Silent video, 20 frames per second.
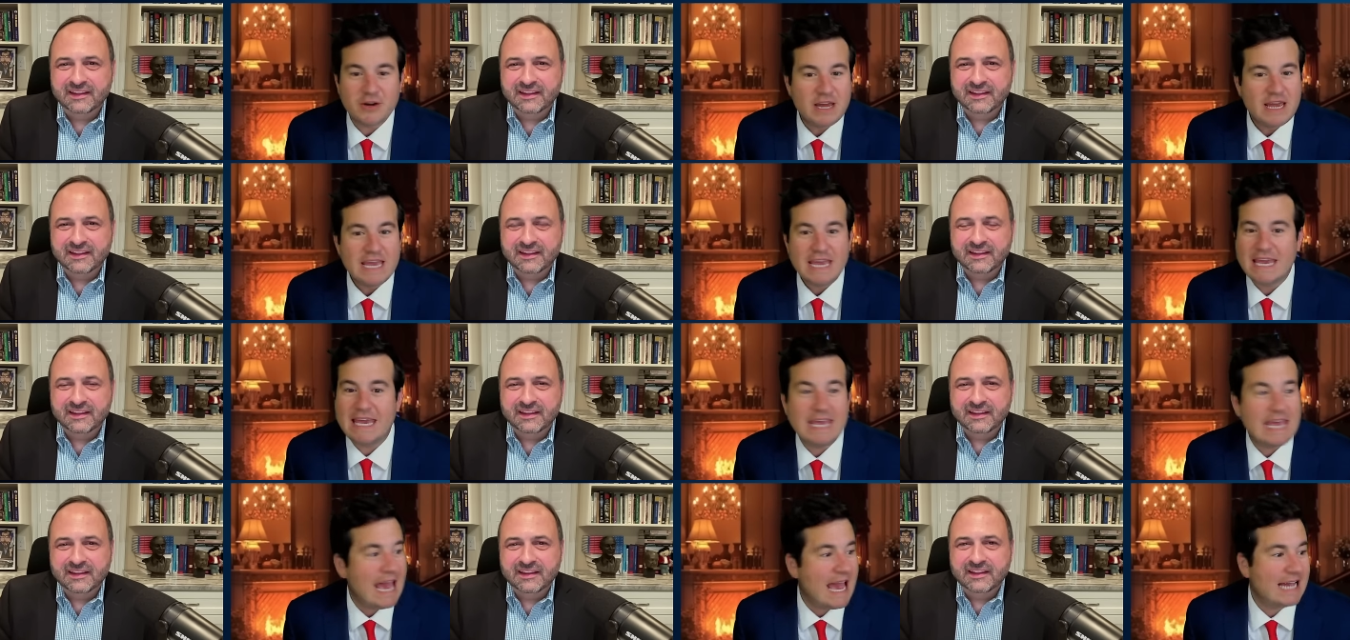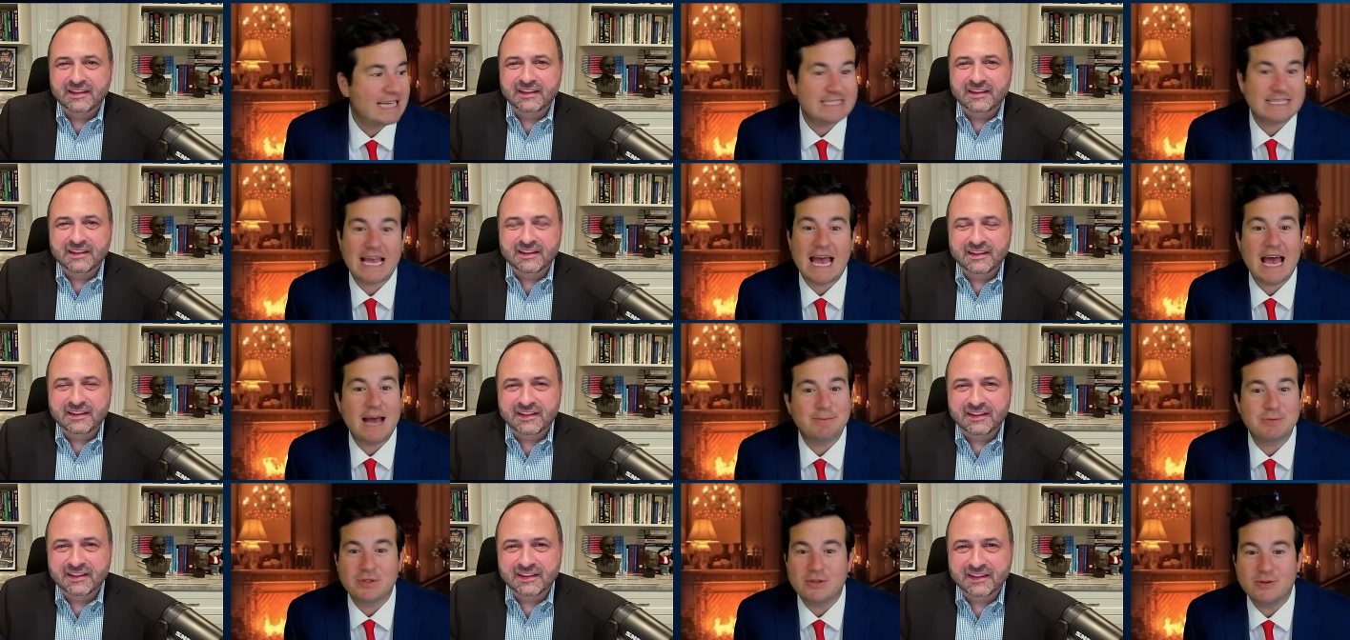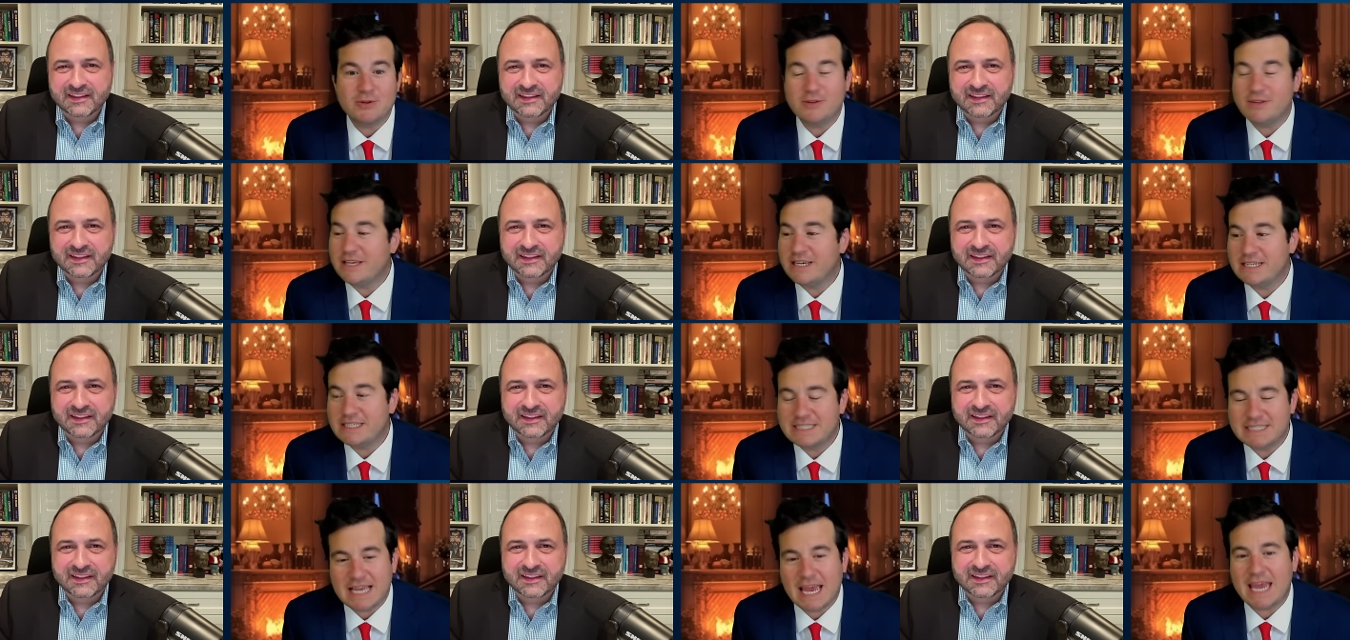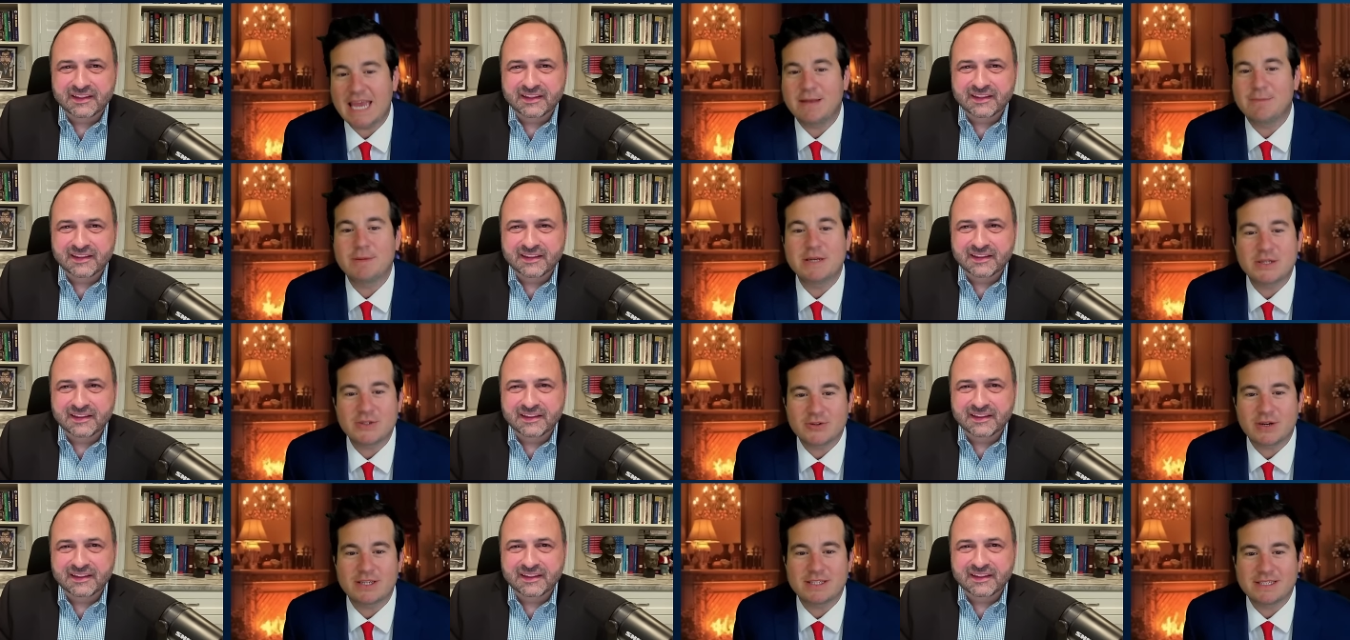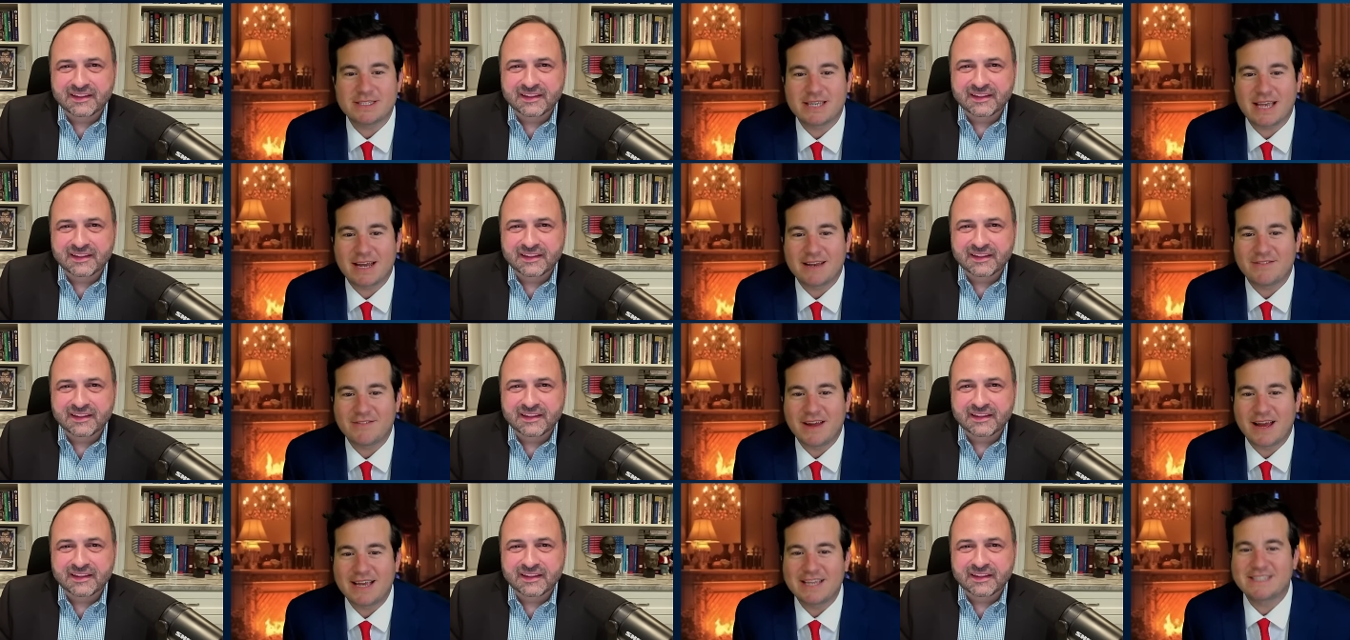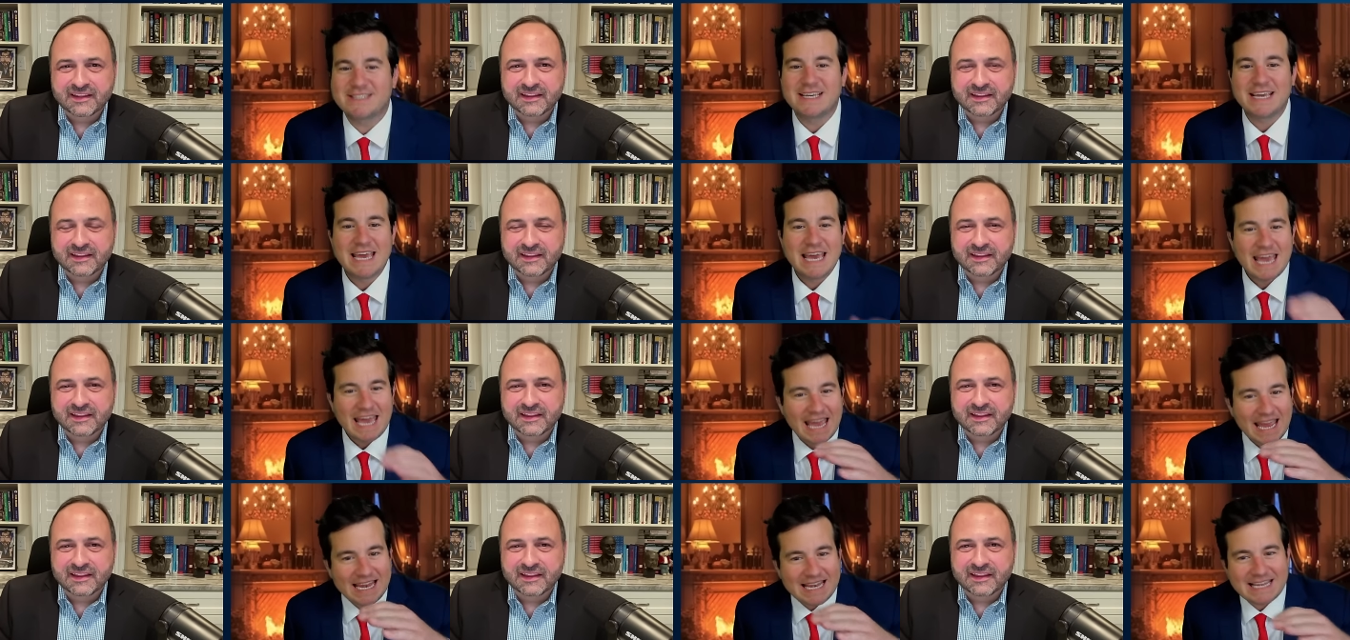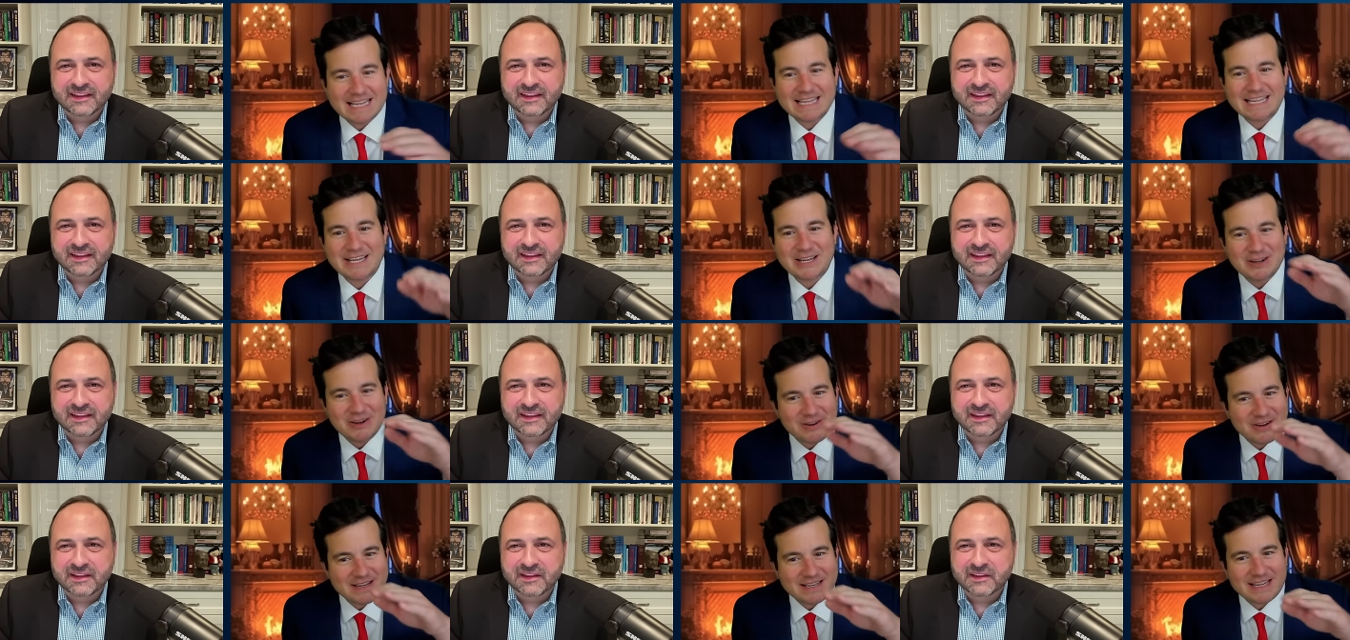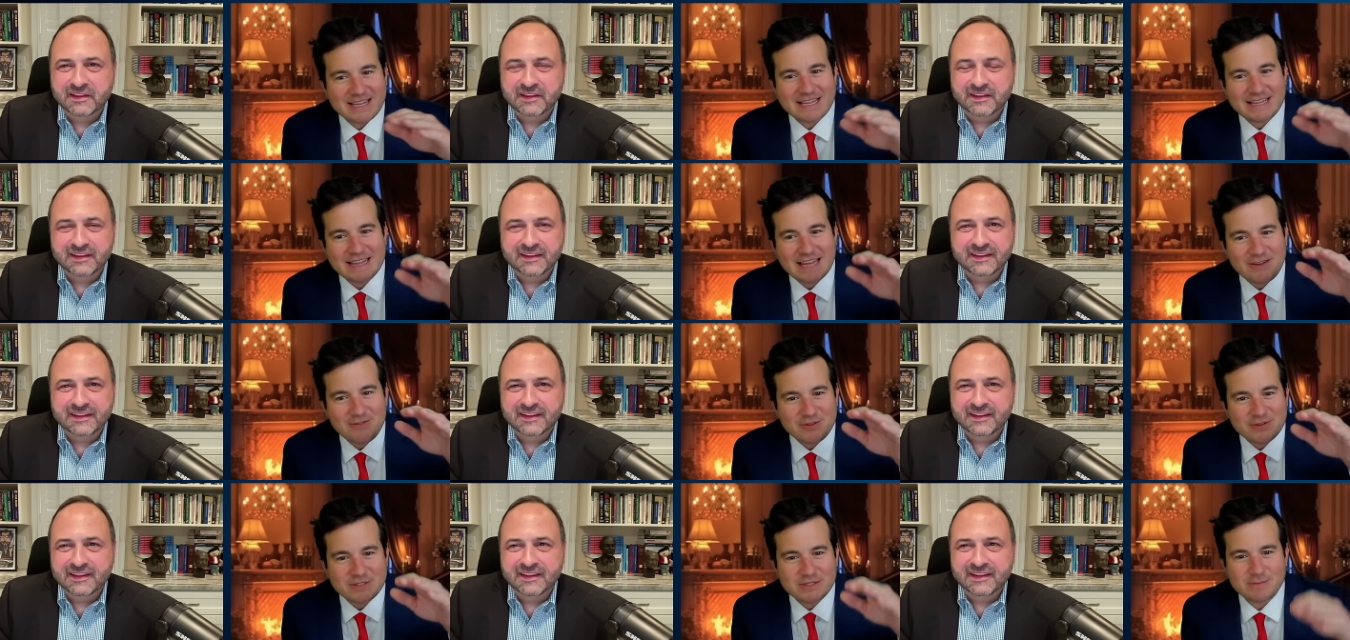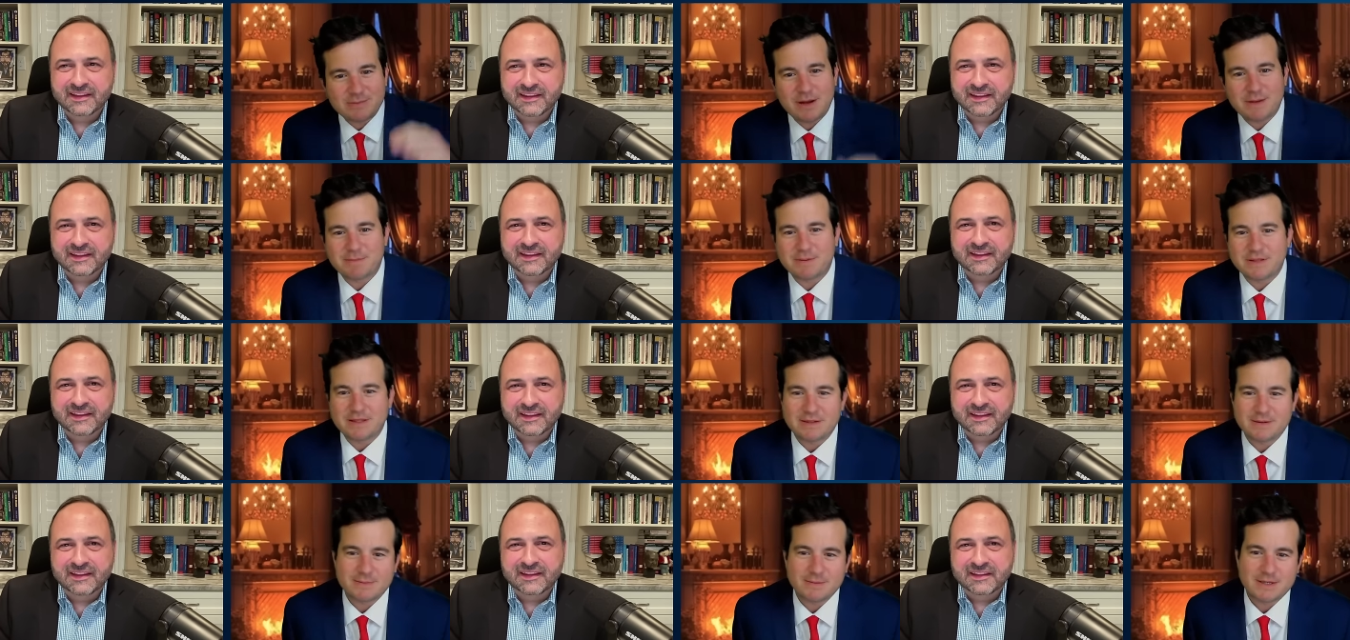Speaker 1: He acts absolutely insane, but he dresses kind of nice, and it, you know, it, it levels him up a little bit.